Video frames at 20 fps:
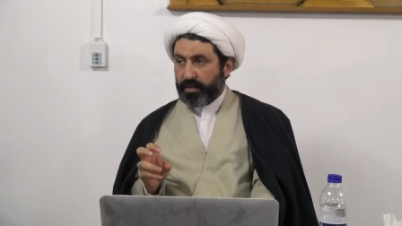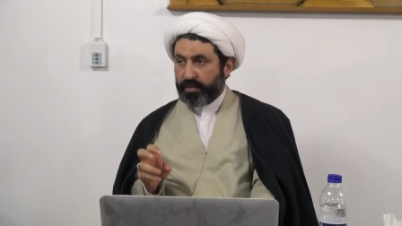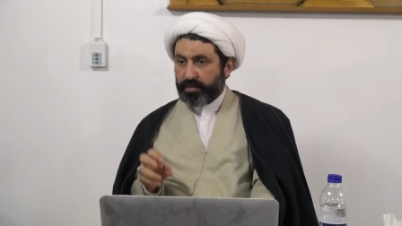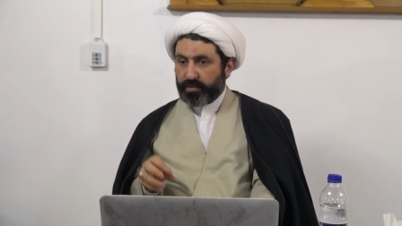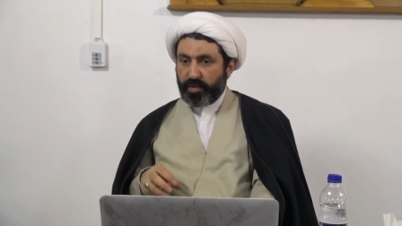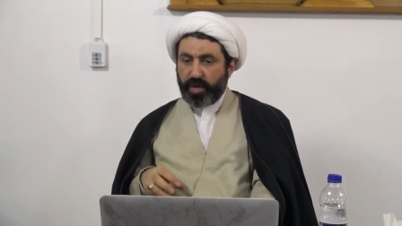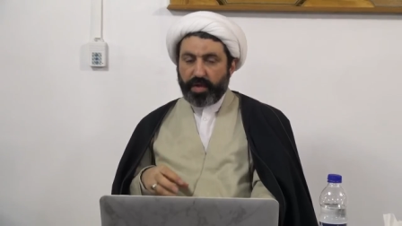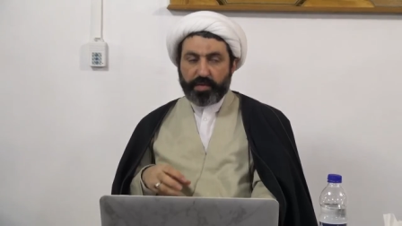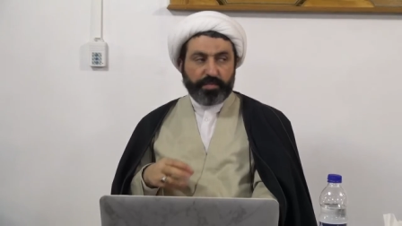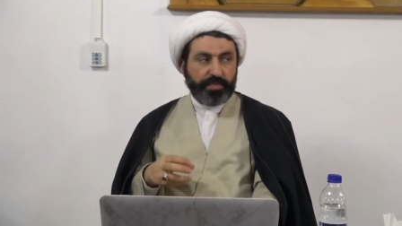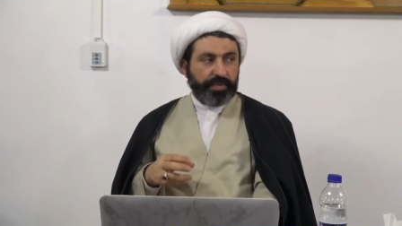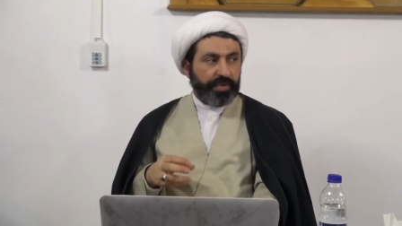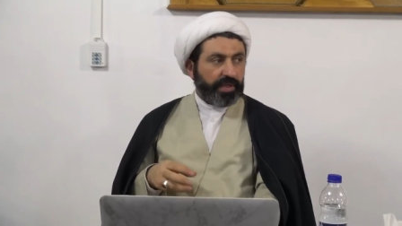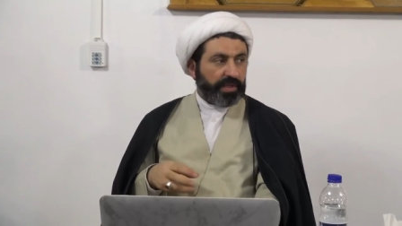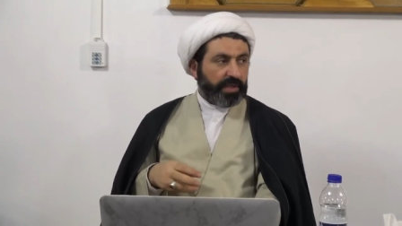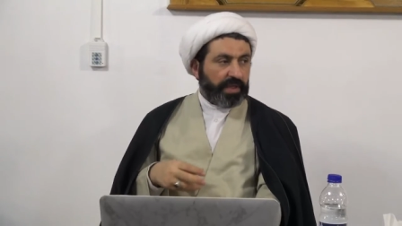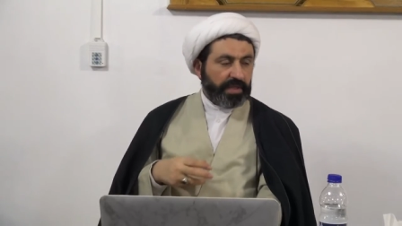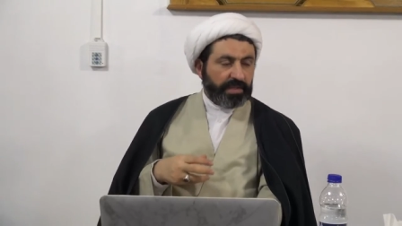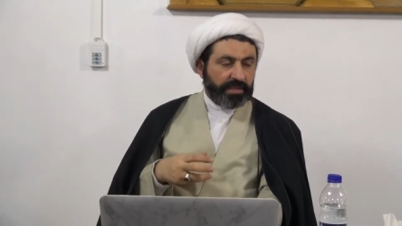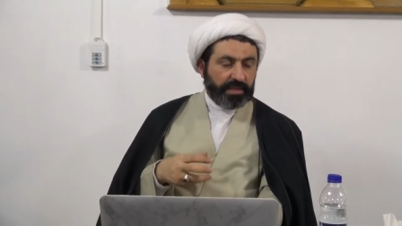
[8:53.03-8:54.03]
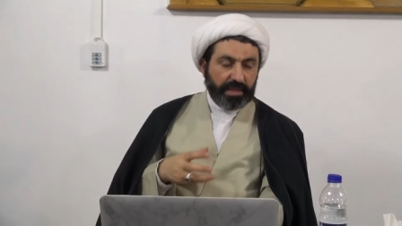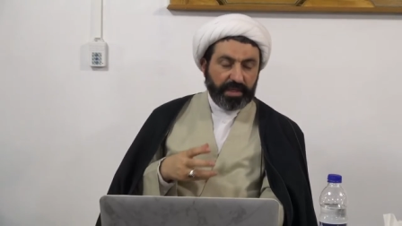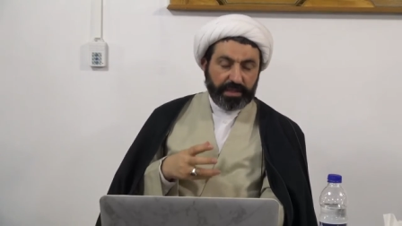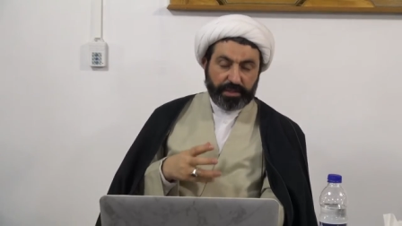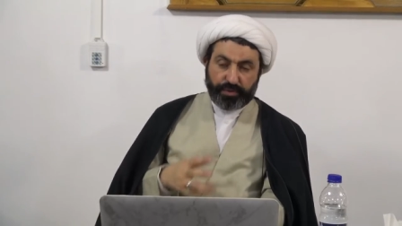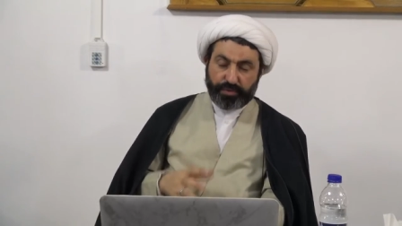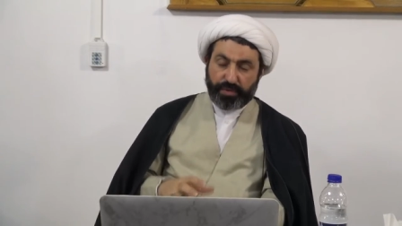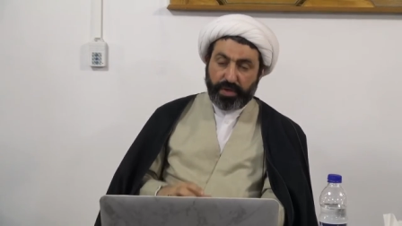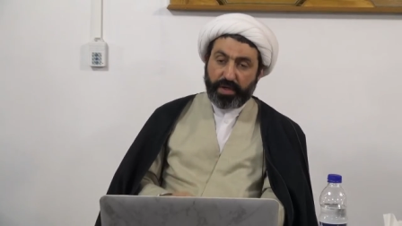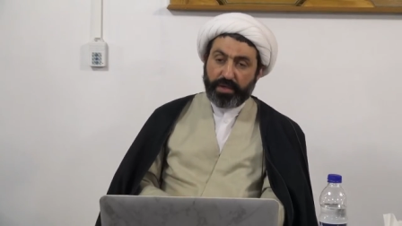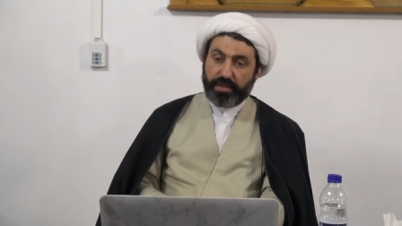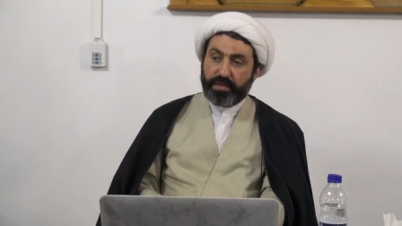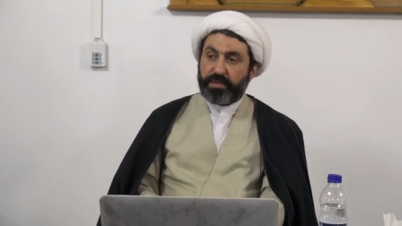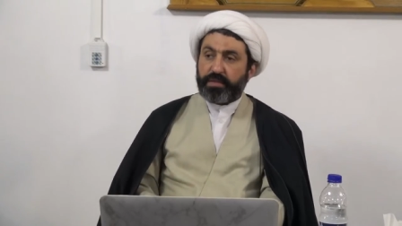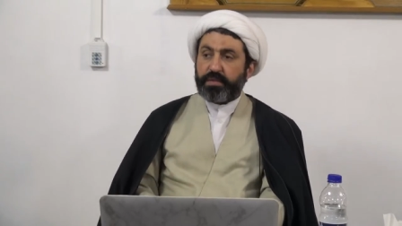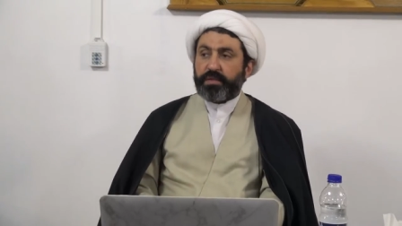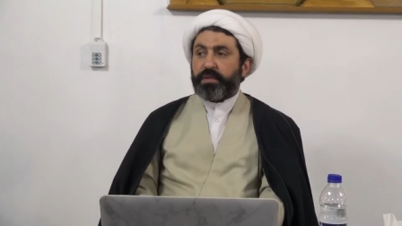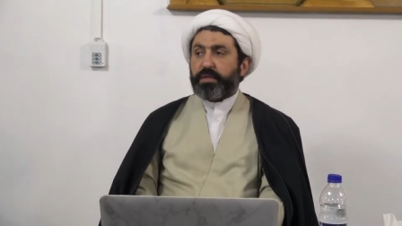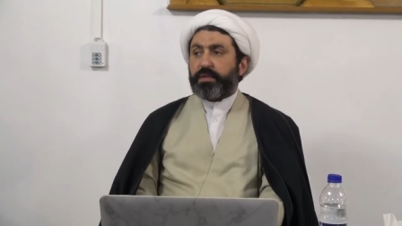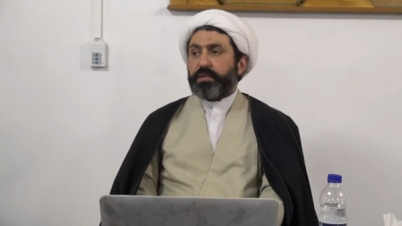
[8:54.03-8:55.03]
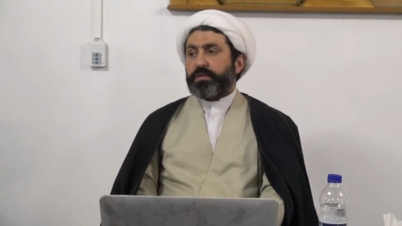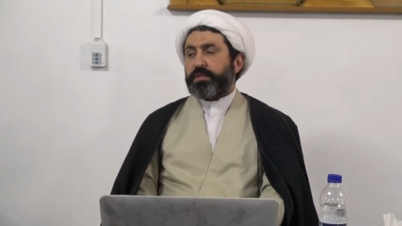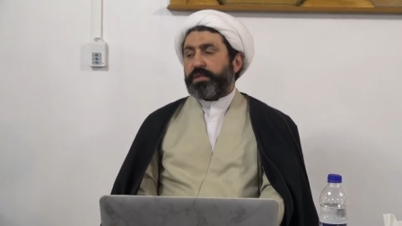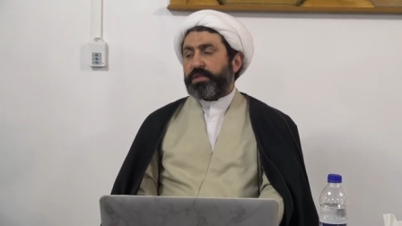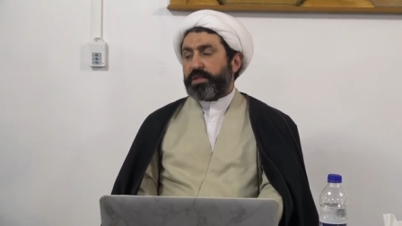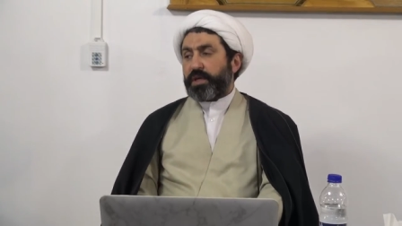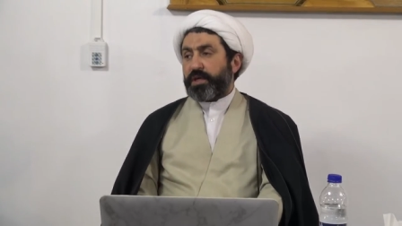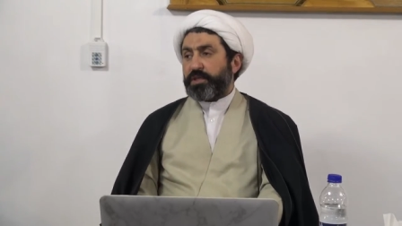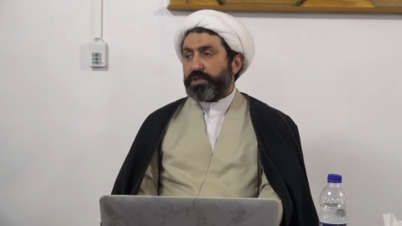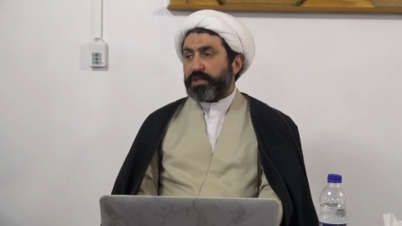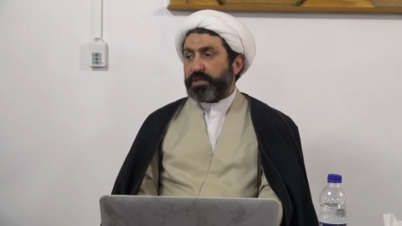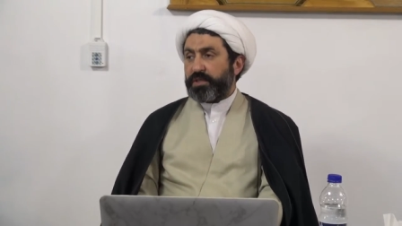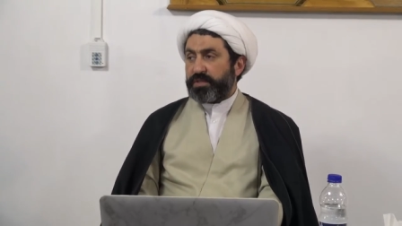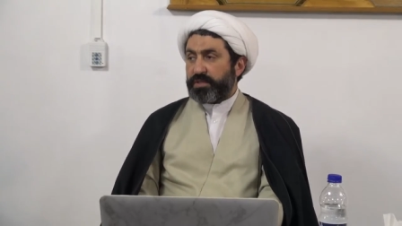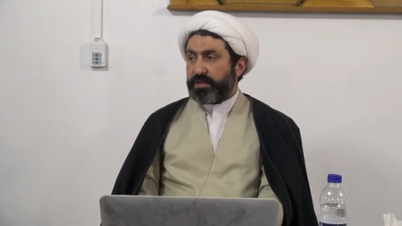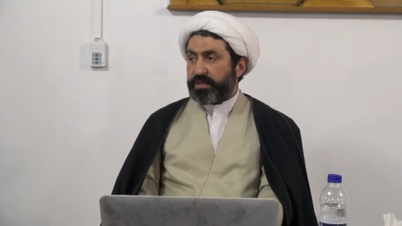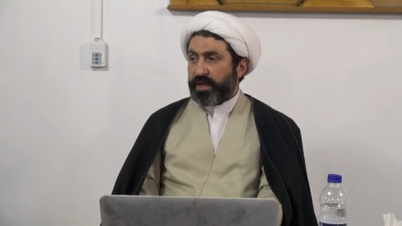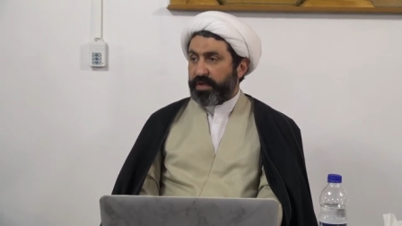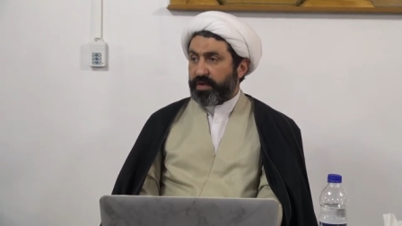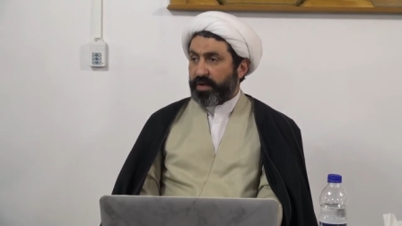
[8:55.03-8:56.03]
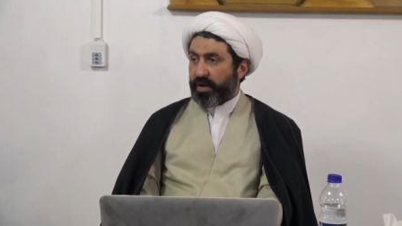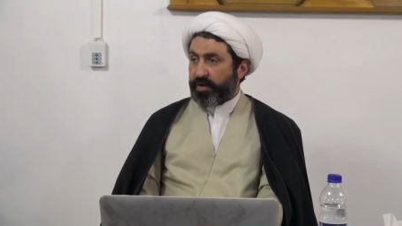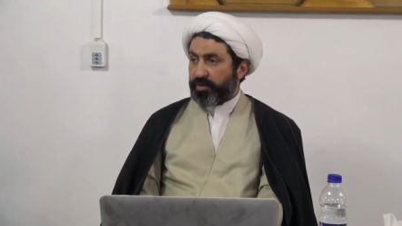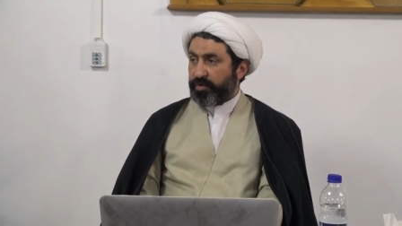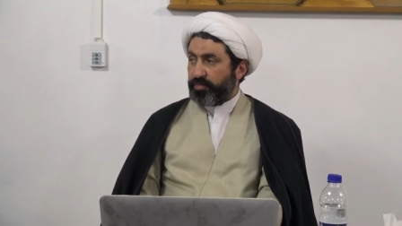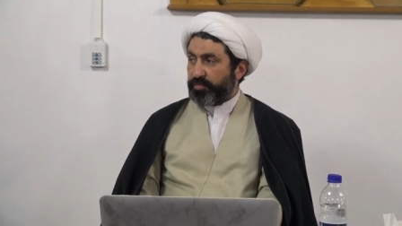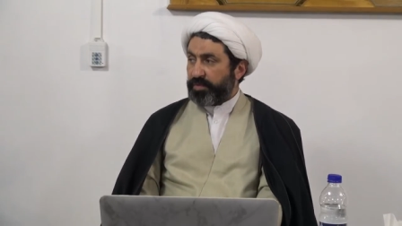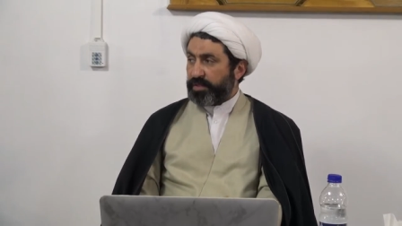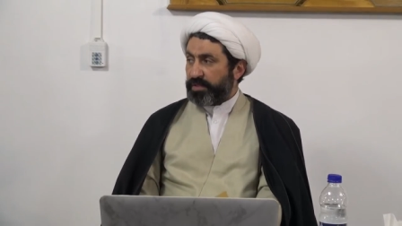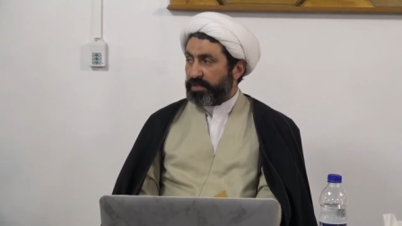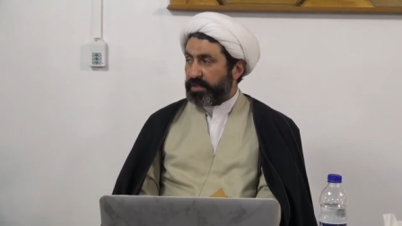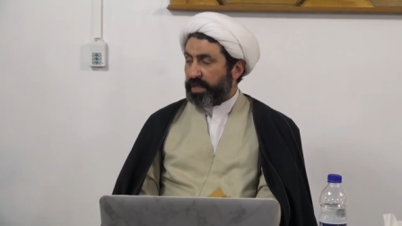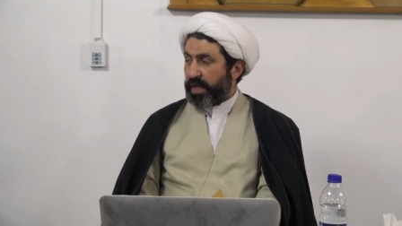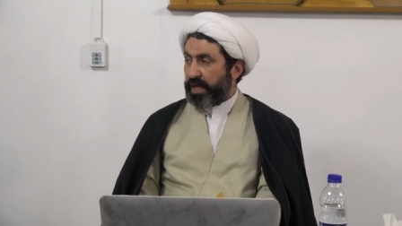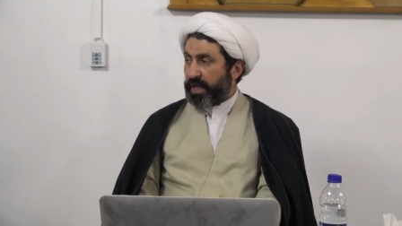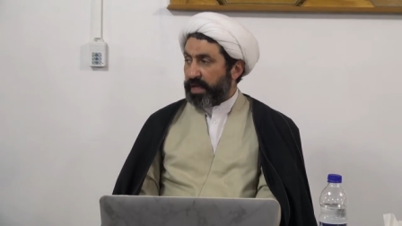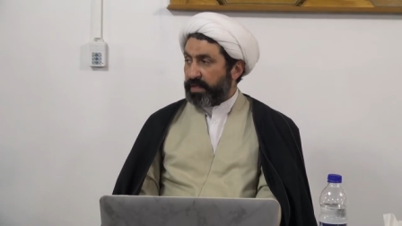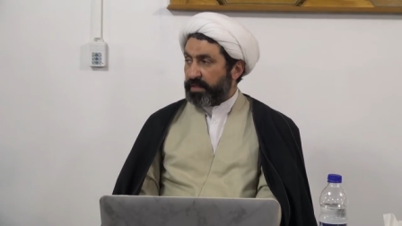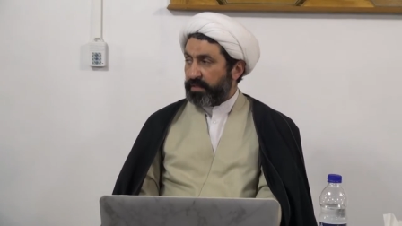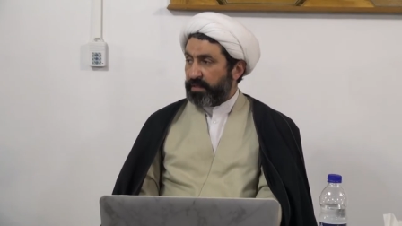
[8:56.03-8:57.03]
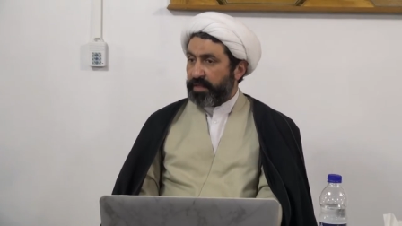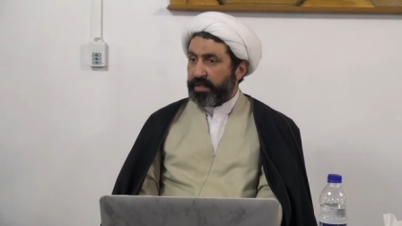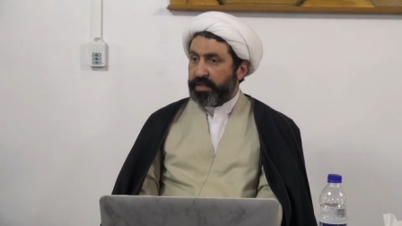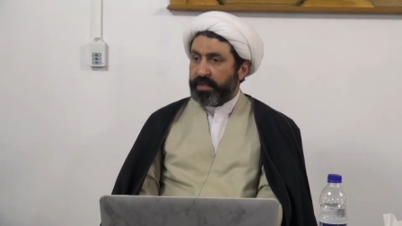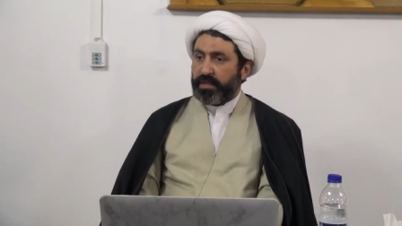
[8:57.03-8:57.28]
So I bring intellectual discussions and arguments and